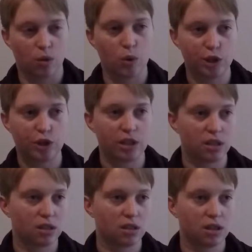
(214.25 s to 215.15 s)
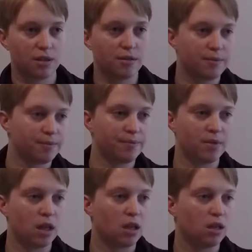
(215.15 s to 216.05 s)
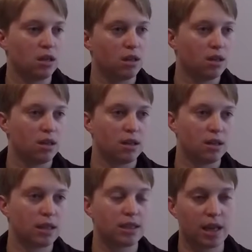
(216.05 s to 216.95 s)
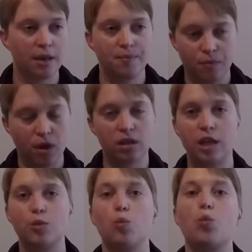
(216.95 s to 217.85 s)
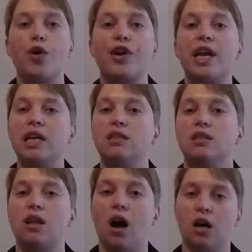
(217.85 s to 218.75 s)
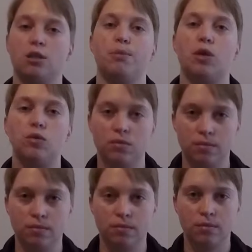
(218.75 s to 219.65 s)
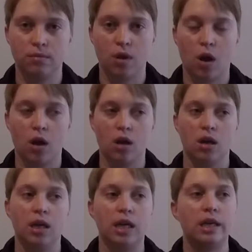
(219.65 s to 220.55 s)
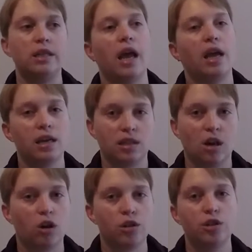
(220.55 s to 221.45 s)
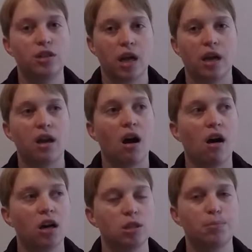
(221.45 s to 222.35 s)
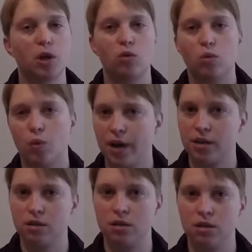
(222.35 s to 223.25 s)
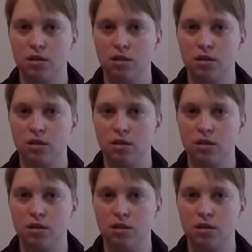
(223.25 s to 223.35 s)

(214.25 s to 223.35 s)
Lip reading: which is, let's say, where is the hospital? In ASL you say hospital where.